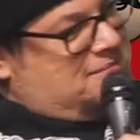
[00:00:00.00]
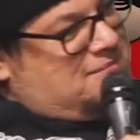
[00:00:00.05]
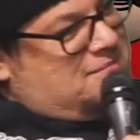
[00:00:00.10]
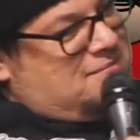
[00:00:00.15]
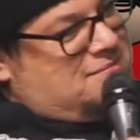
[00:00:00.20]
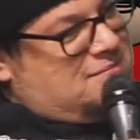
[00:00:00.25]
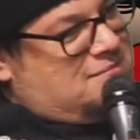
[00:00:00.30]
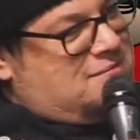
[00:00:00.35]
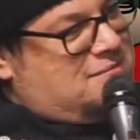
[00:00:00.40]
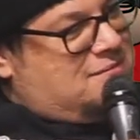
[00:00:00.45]

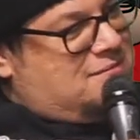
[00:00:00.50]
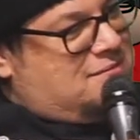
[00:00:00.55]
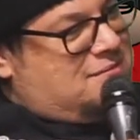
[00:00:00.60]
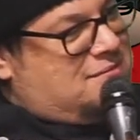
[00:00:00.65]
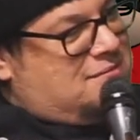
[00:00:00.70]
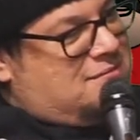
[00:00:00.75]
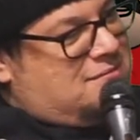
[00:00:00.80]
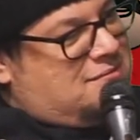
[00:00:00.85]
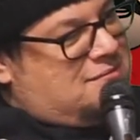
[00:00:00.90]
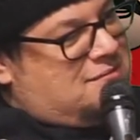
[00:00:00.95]

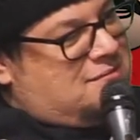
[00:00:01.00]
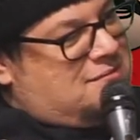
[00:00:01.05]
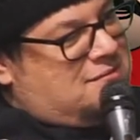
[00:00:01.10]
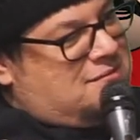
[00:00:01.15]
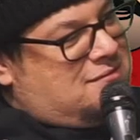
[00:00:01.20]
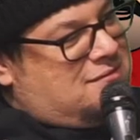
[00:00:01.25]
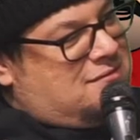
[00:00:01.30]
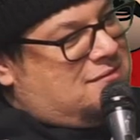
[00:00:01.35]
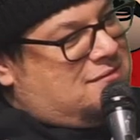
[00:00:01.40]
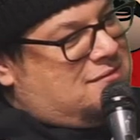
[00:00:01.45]

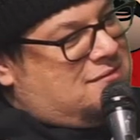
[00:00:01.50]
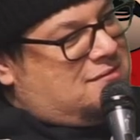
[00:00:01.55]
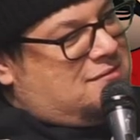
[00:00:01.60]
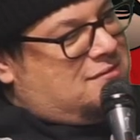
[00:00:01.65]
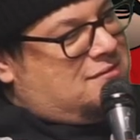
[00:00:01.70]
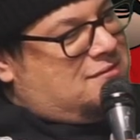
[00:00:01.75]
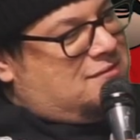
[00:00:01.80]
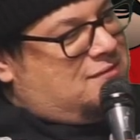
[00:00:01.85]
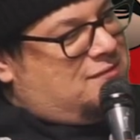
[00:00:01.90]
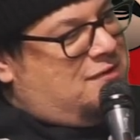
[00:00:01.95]

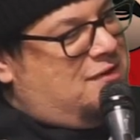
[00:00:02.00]
This person isn't speaking.